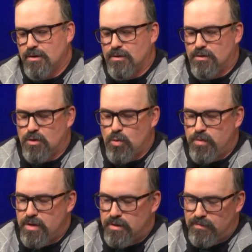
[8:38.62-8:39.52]

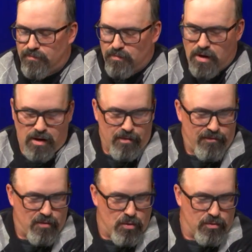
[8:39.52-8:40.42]
So these
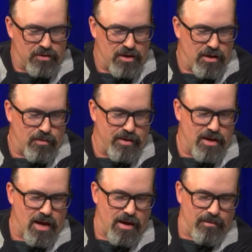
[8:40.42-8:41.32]
photos here we
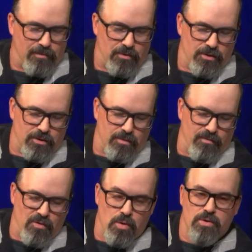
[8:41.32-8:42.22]
got, just
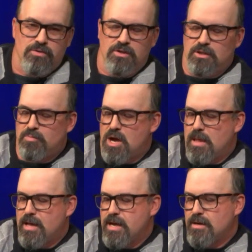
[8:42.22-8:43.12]
some photos to
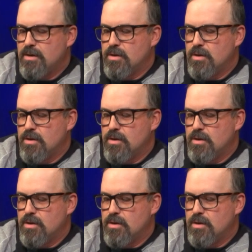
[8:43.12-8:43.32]
spotlight.